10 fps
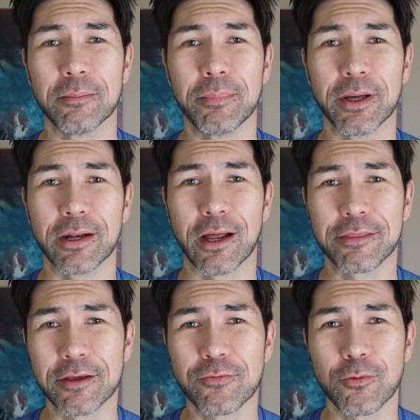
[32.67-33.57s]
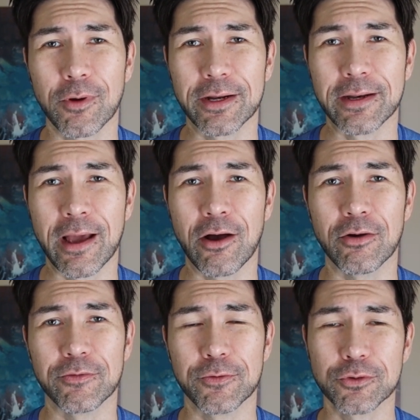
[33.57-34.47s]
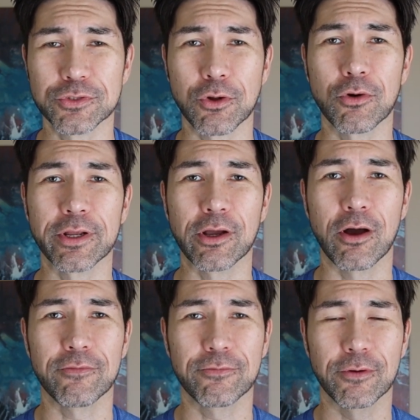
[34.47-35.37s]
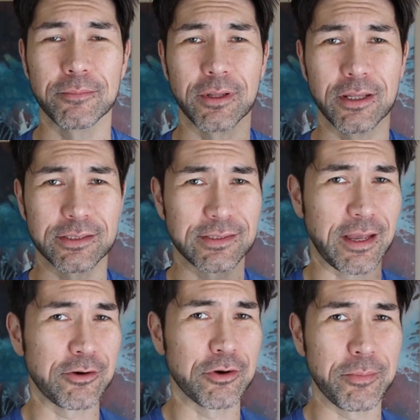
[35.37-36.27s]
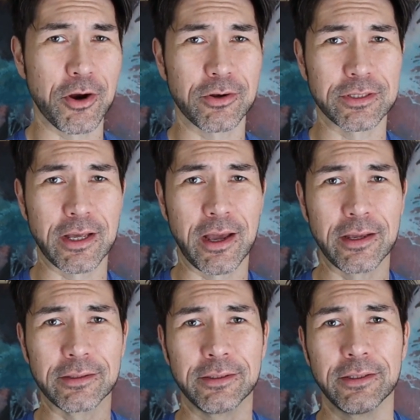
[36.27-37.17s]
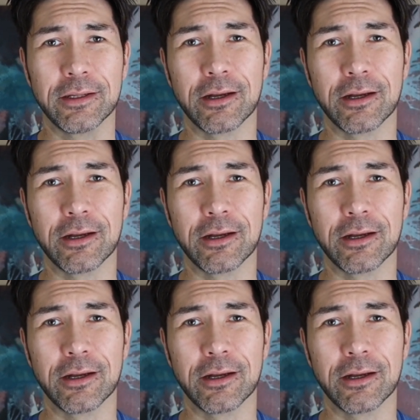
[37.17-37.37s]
But I think for right now, if you're starting off from a standard American diet,